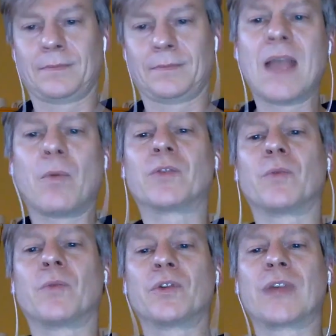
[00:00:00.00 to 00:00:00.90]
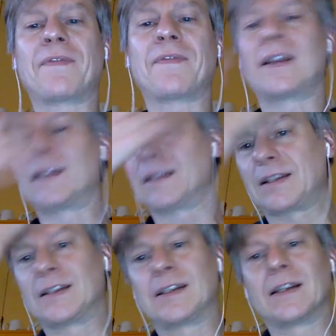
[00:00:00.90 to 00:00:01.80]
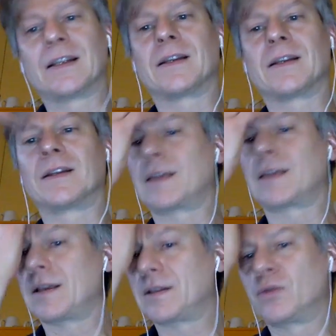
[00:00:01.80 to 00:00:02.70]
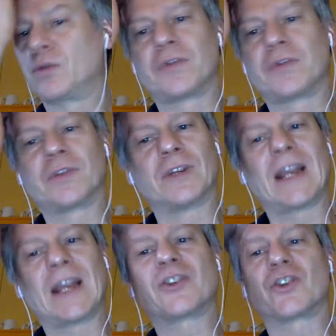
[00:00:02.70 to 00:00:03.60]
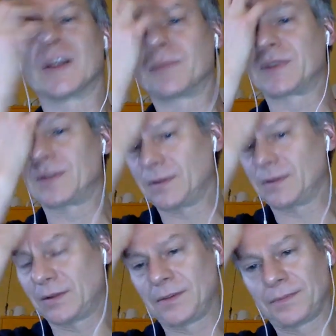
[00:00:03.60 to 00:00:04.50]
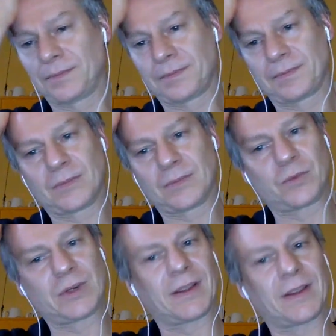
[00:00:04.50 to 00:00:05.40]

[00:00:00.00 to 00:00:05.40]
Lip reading: What you get then is two different relationships, no? Between them.